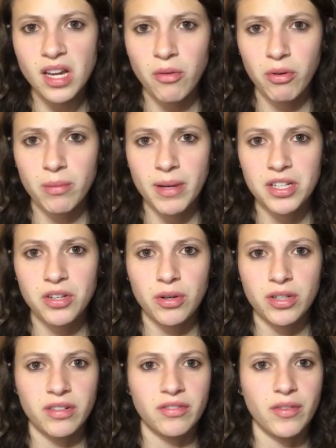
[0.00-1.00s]
I would have made
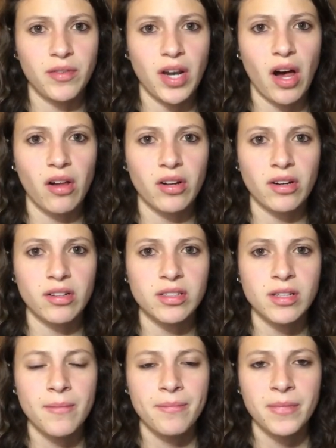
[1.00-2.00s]
$250.
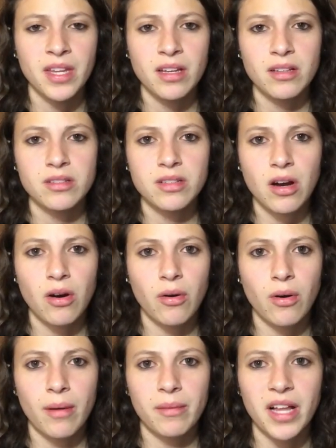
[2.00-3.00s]

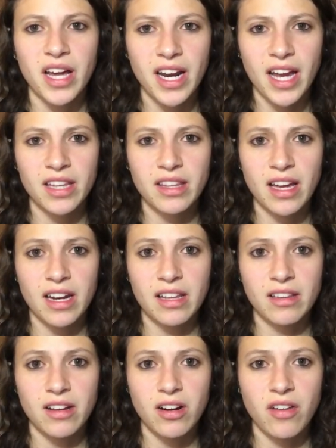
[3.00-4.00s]
So I'm glad I had that
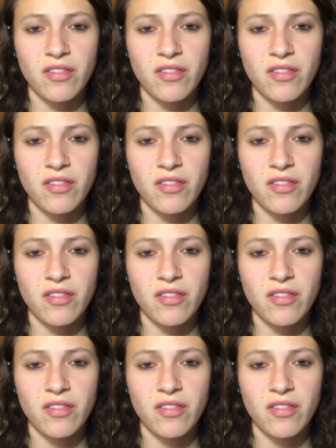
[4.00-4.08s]
in there.